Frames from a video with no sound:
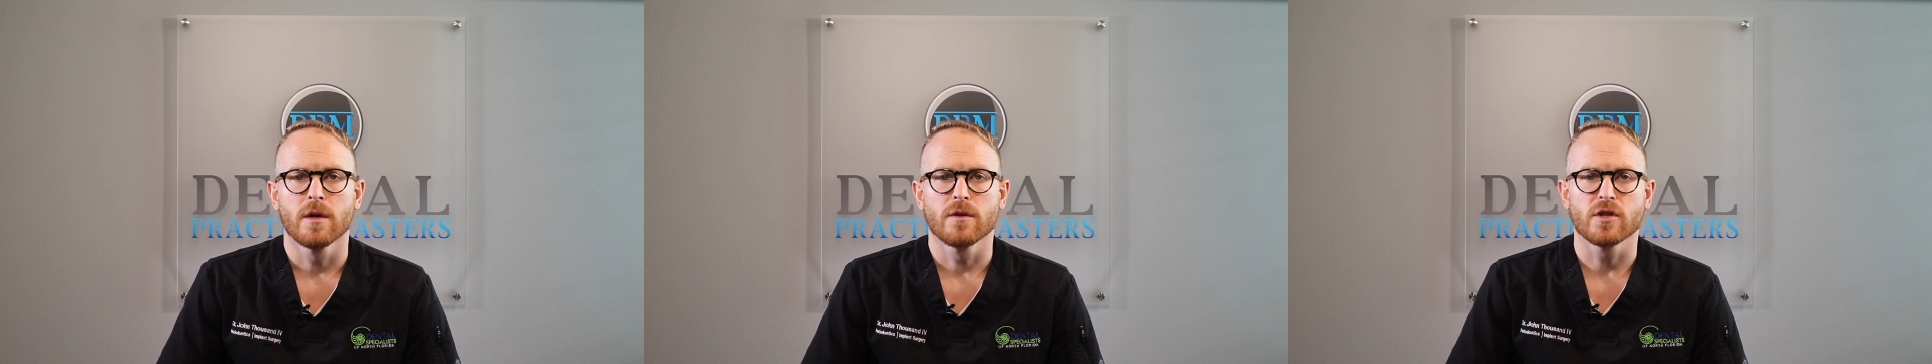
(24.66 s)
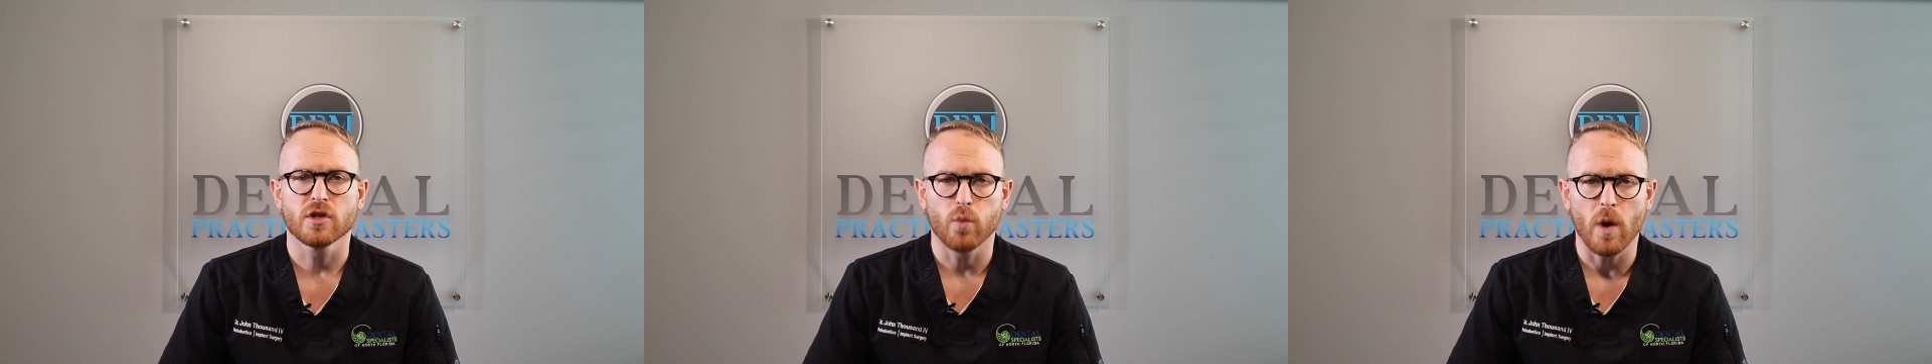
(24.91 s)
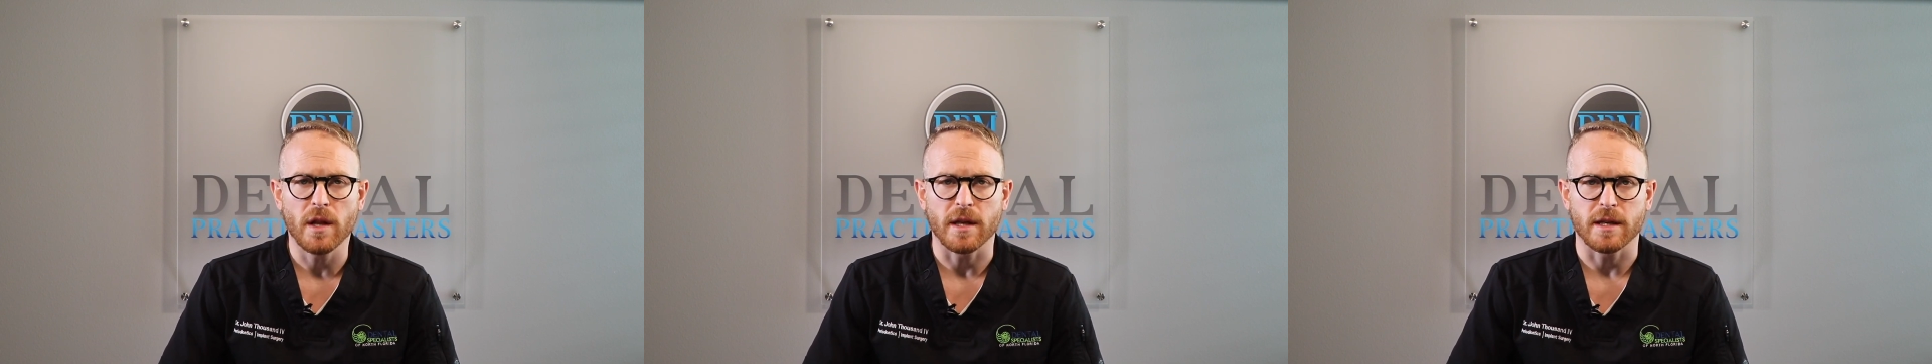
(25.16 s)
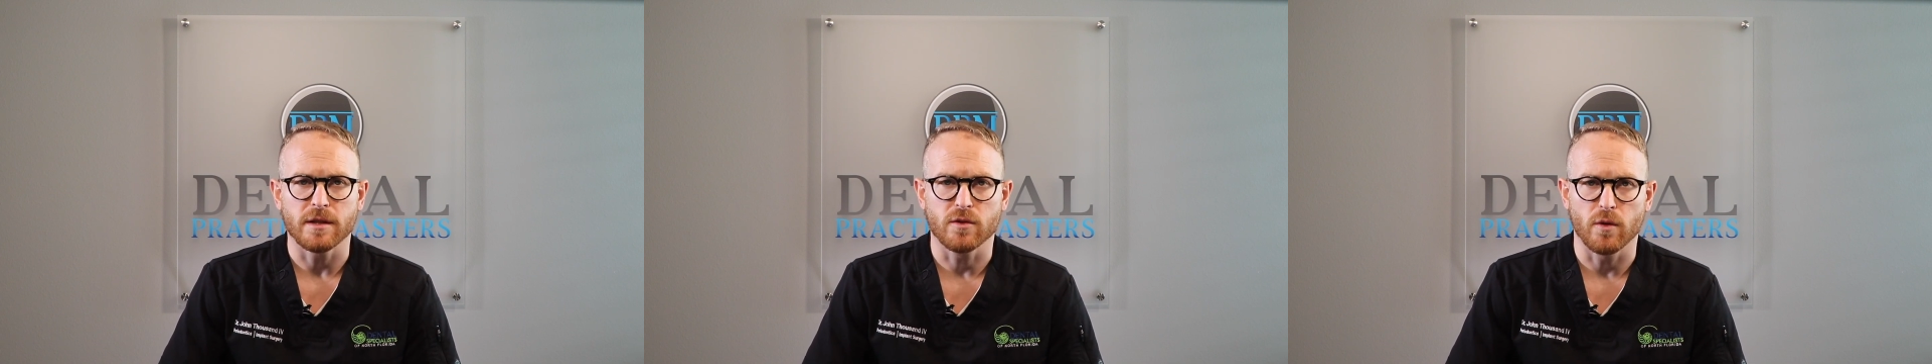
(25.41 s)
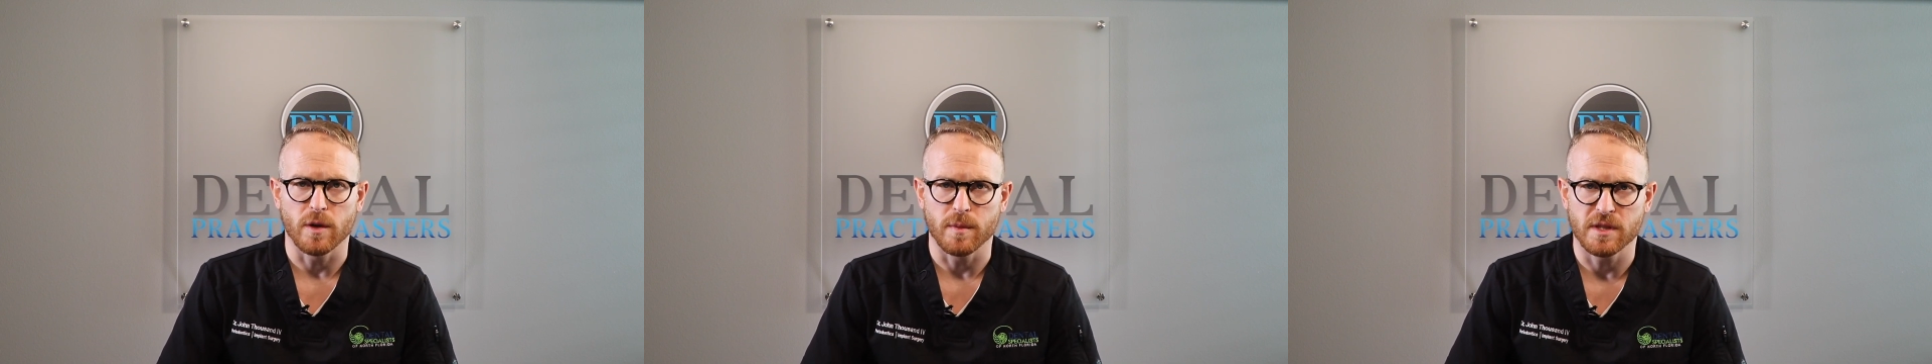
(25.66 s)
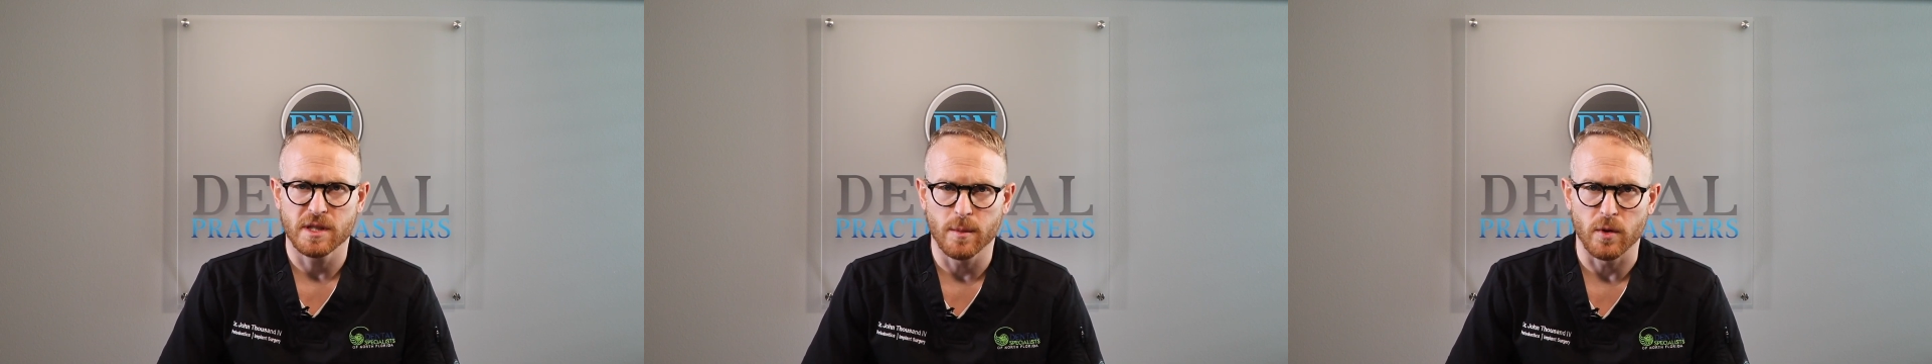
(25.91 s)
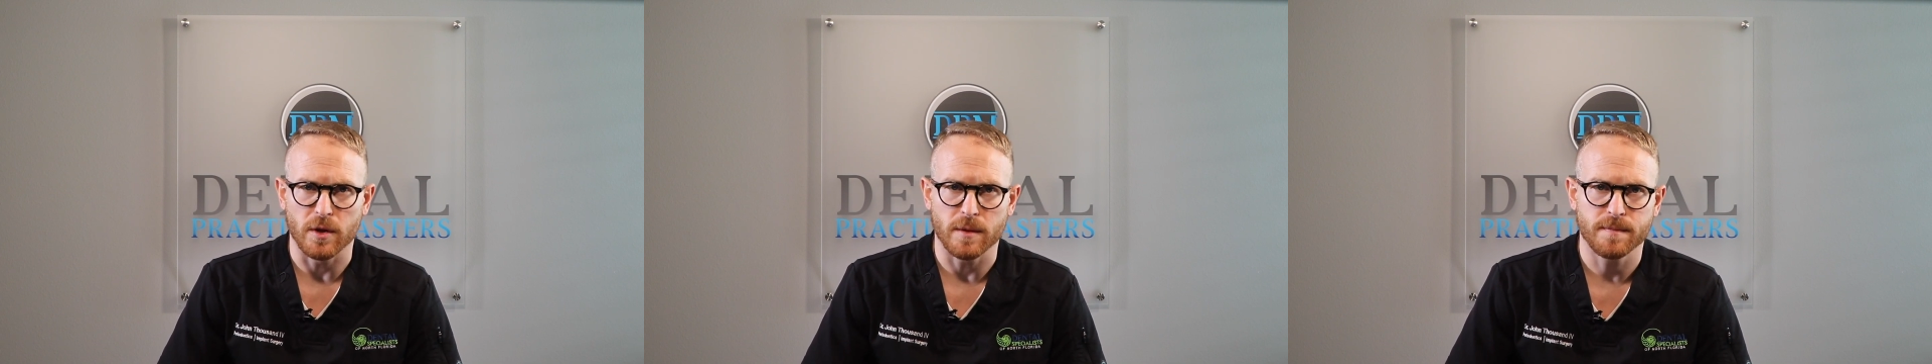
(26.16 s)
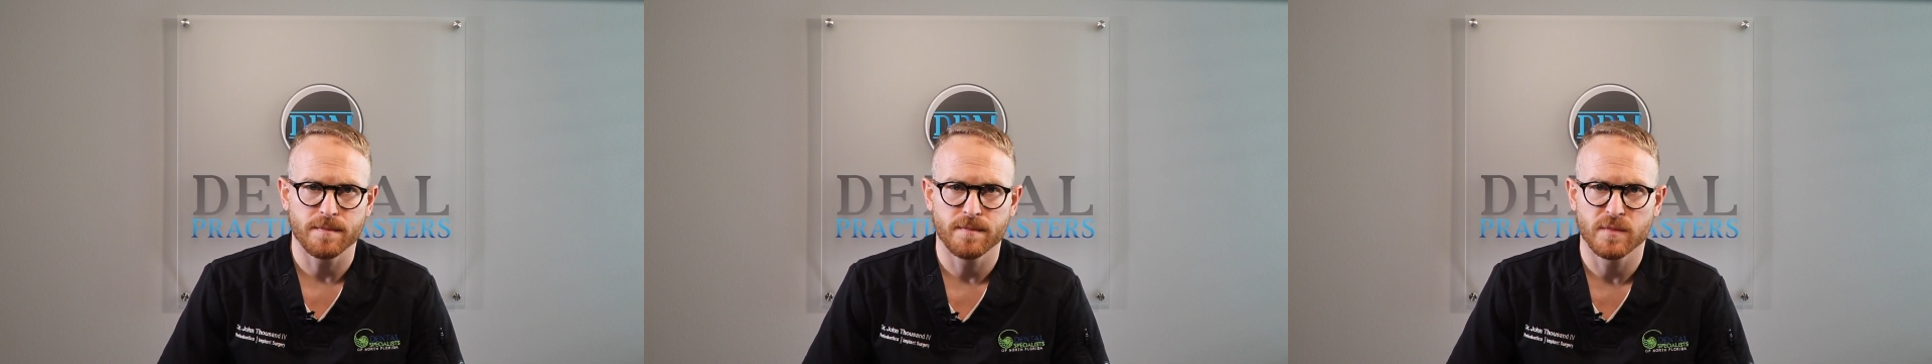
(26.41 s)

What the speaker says: The swelling is going to be similar.